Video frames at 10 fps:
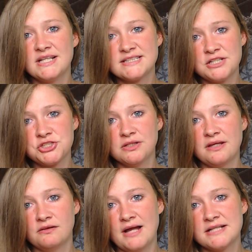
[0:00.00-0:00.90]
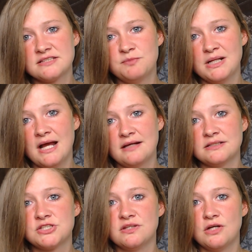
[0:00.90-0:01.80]
Essentially, the lights have been
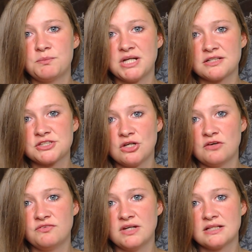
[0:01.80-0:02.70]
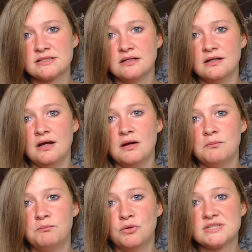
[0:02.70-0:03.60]
added to the object's surface
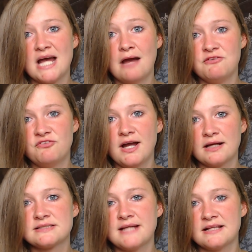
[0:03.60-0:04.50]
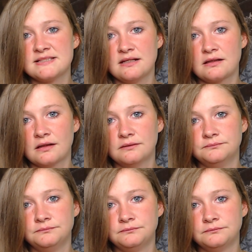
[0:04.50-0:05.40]
but are in fact static.
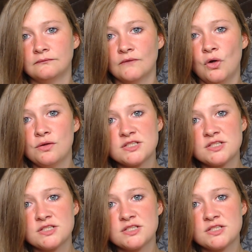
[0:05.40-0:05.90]
Other